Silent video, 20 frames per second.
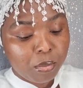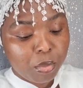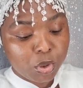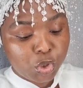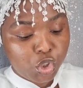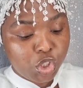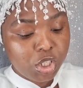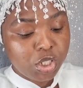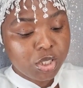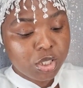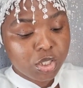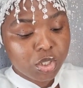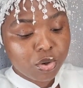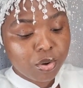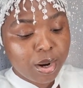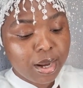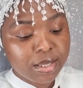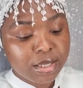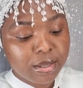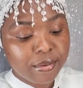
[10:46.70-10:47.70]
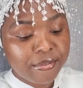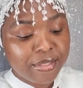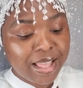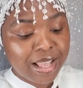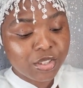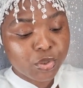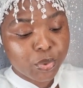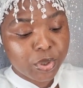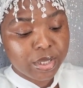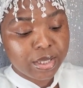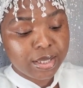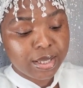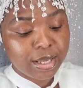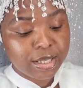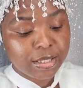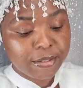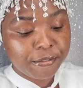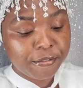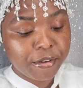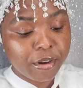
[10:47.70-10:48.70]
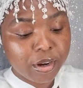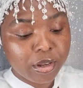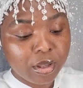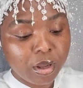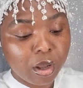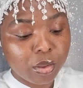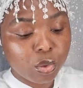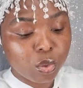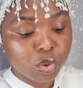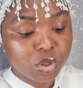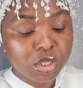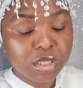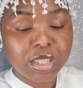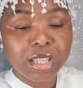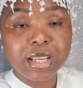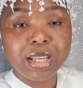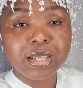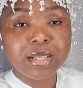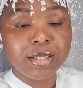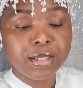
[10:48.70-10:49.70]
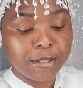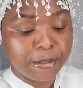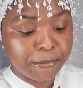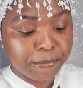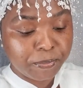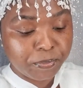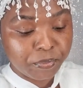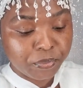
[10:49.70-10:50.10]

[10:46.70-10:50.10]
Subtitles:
But Jesus Christ of Nazareth says, fear not those things